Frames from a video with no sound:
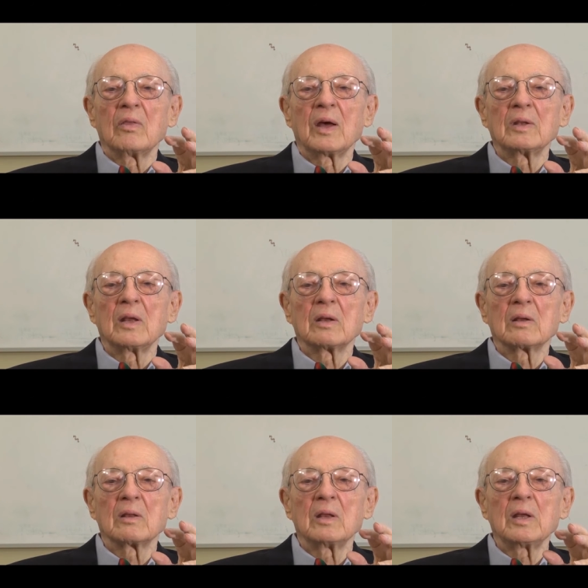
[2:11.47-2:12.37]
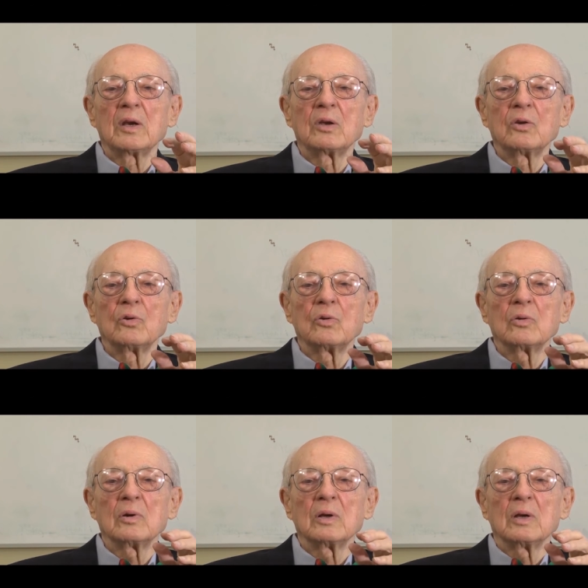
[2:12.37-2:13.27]
that needed
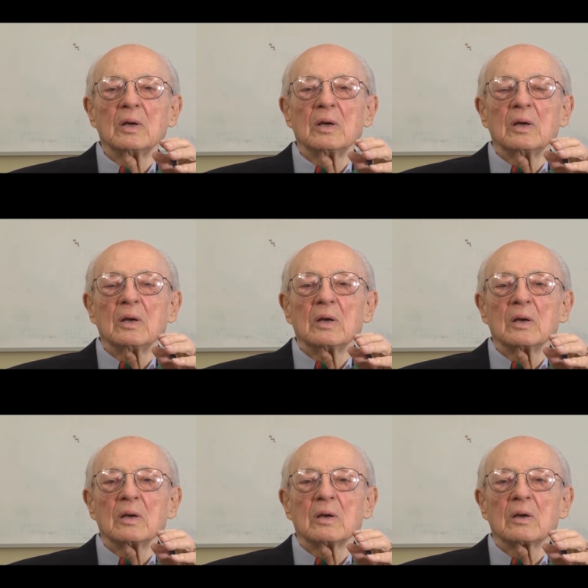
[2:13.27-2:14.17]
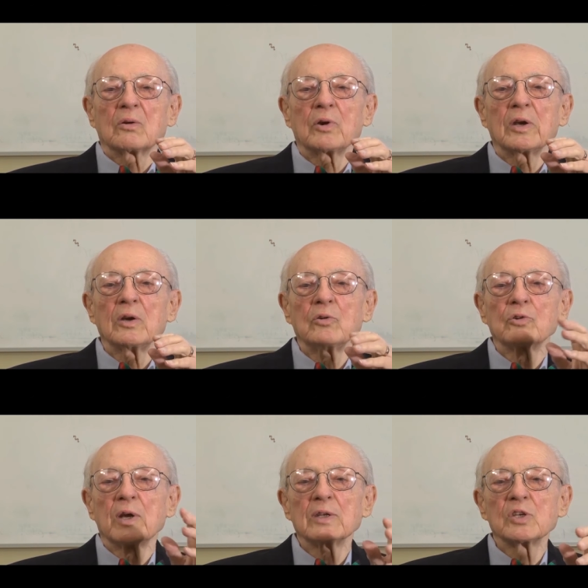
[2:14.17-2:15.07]
to create a new
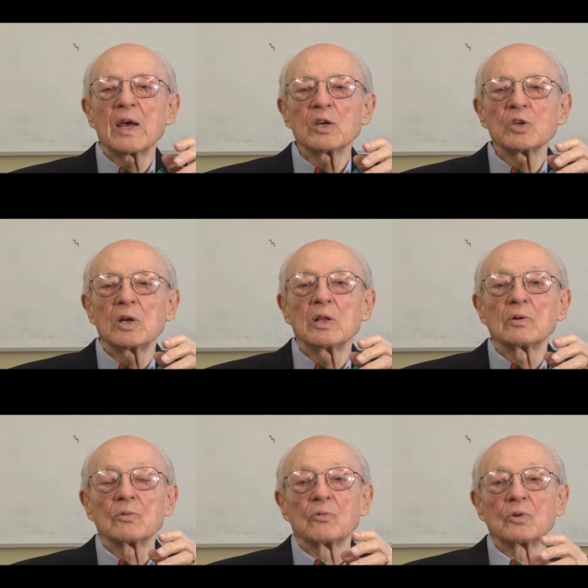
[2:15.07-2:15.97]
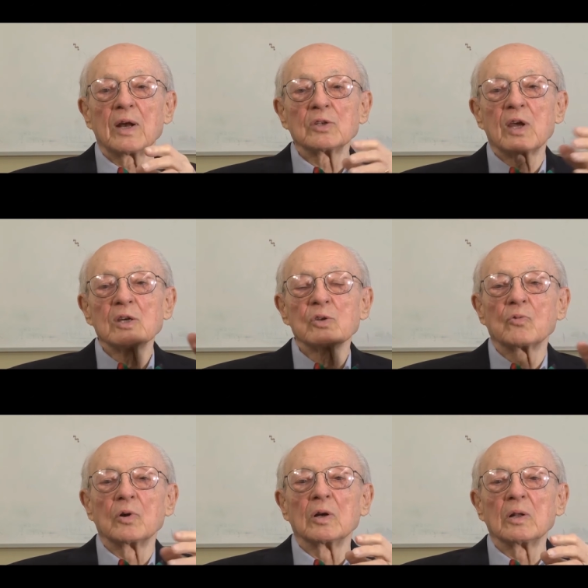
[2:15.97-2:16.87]
transaction in the
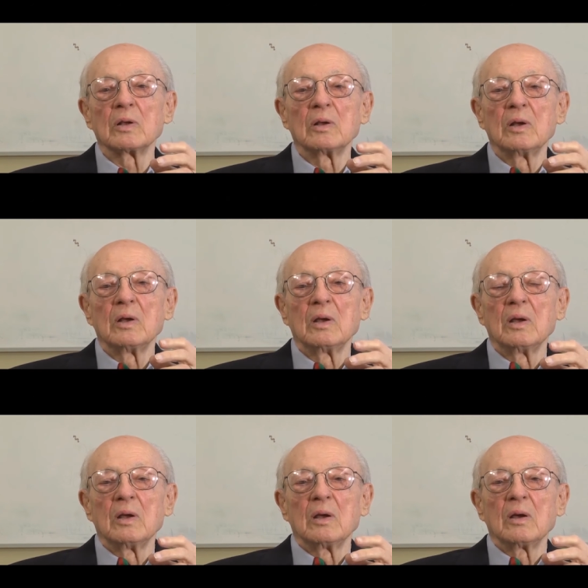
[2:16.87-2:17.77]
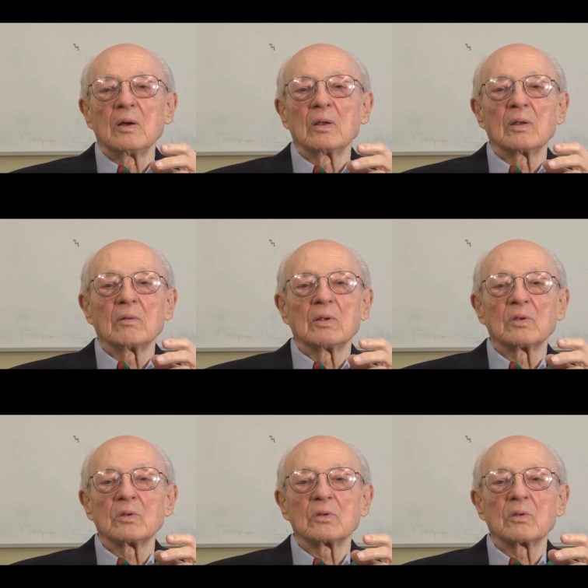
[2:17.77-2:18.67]
transaction world,
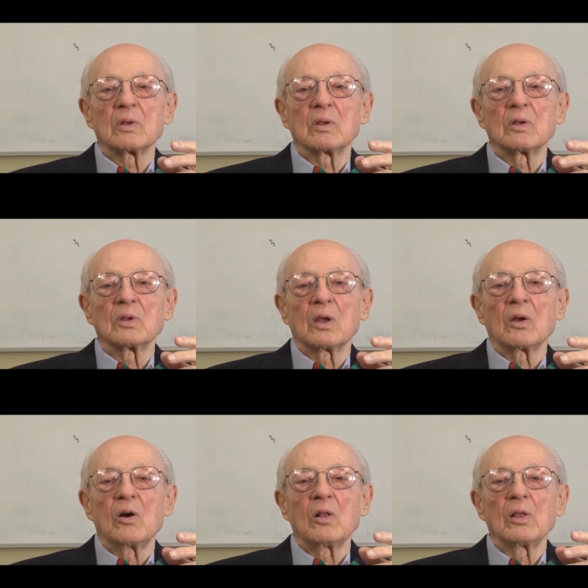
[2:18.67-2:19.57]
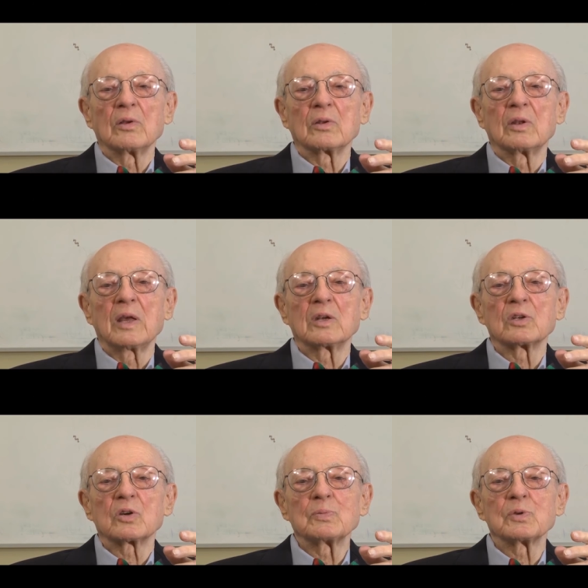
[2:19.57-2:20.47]
it's all the data
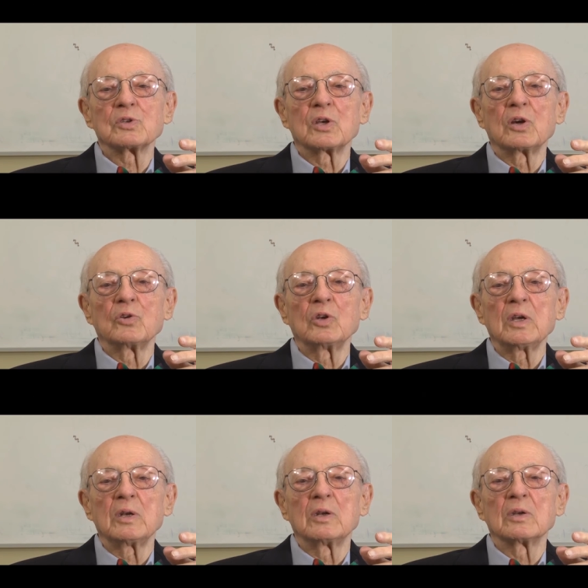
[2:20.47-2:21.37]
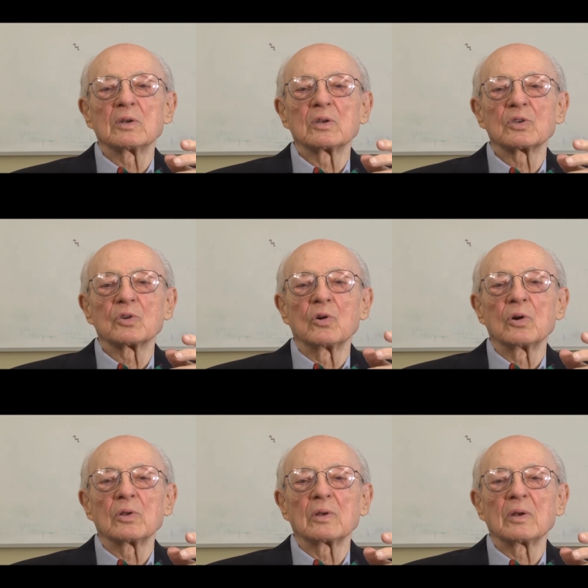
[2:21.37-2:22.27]
descriptions there you need to
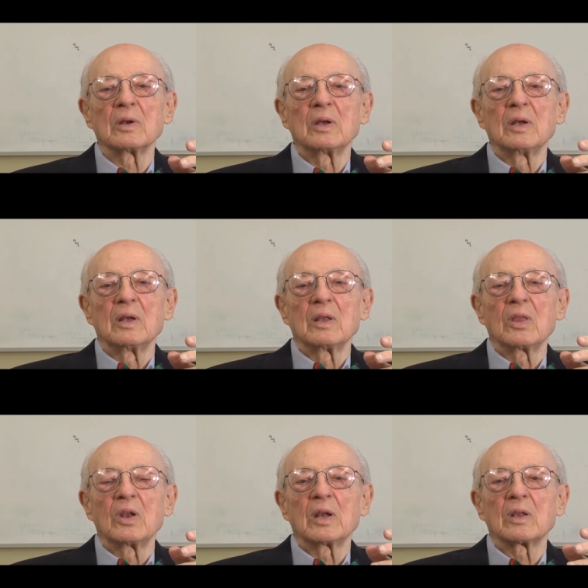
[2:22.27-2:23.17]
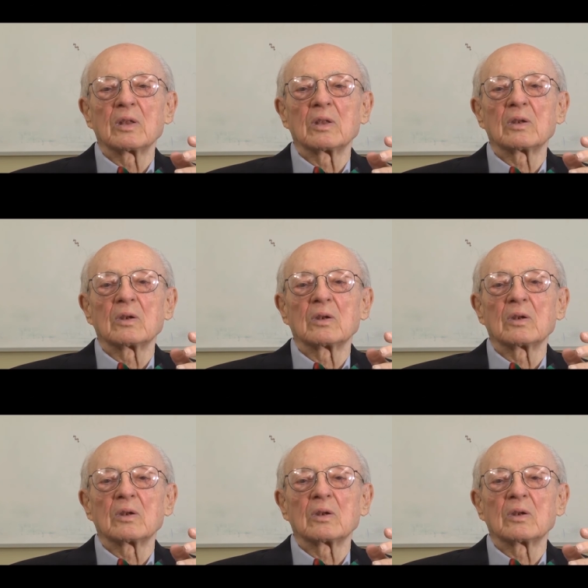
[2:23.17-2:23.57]
store the, the,